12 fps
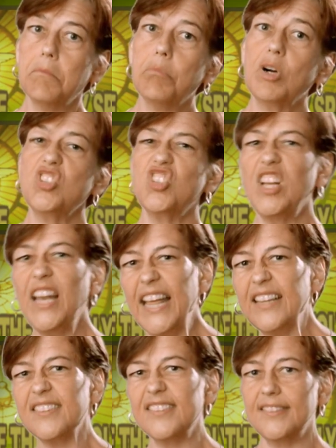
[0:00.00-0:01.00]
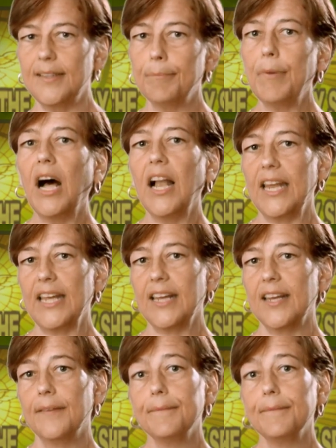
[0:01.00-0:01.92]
much less symbolic.